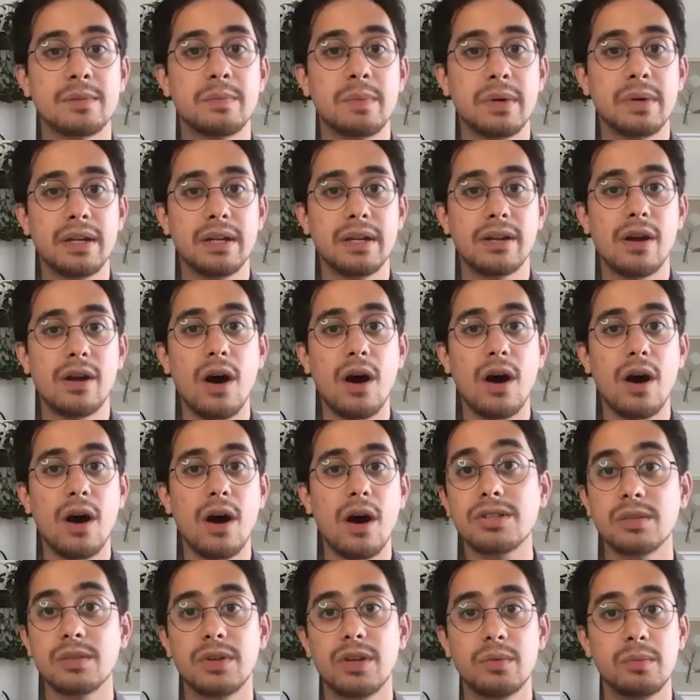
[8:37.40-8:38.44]
has been an
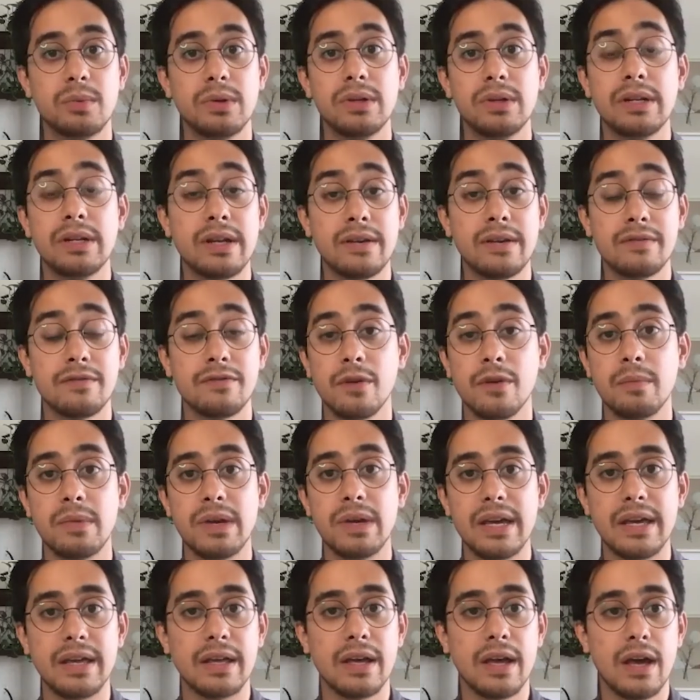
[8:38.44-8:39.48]
awesome community for
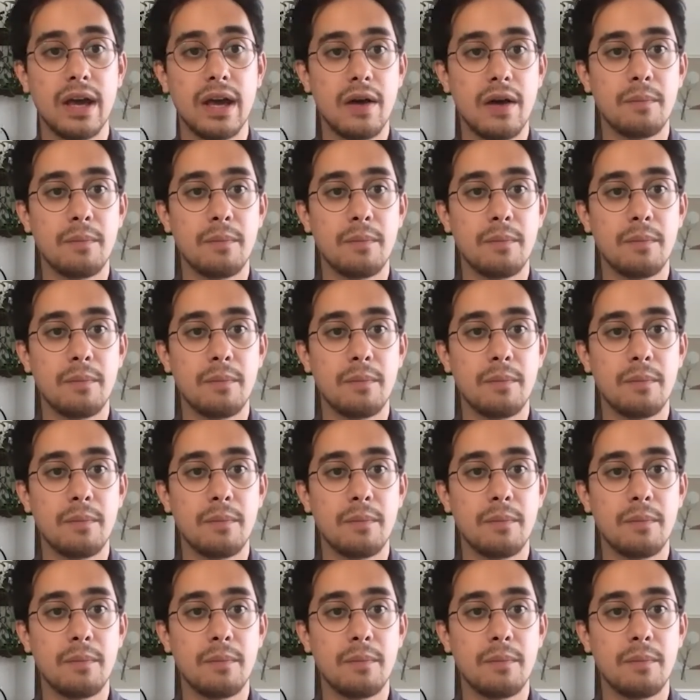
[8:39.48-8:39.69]
me.